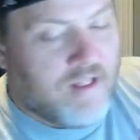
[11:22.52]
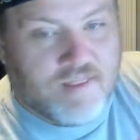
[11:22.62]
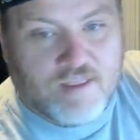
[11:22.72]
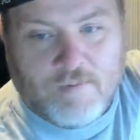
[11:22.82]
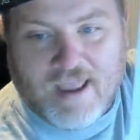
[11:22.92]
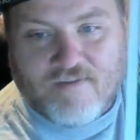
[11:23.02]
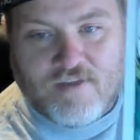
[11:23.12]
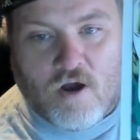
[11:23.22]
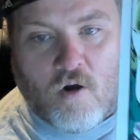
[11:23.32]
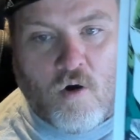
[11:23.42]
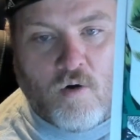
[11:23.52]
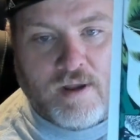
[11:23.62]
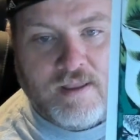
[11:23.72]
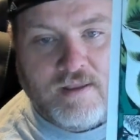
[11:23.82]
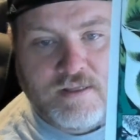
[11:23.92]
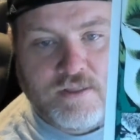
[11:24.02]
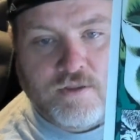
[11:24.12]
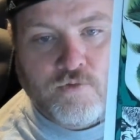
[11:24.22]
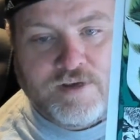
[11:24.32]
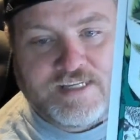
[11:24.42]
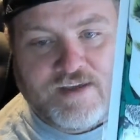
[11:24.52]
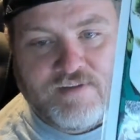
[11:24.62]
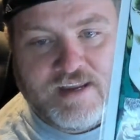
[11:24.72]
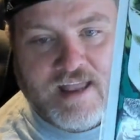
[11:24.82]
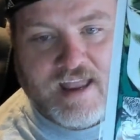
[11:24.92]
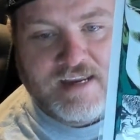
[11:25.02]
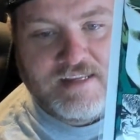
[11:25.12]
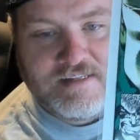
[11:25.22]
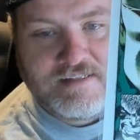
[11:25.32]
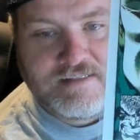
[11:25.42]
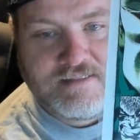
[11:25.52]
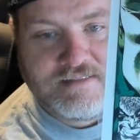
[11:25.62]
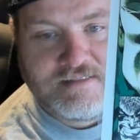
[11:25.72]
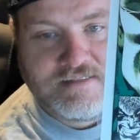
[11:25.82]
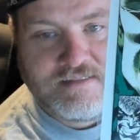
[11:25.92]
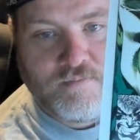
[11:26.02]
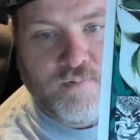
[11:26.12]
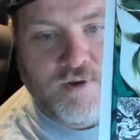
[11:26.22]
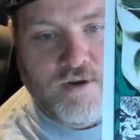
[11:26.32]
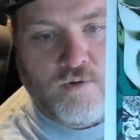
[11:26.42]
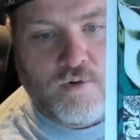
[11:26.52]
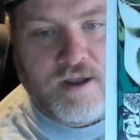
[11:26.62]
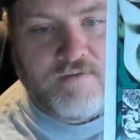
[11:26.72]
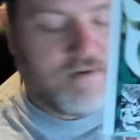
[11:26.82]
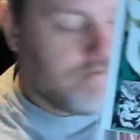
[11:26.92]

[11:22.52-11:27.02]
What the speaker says: Then we have the Hulk 379. Pretty cool cover.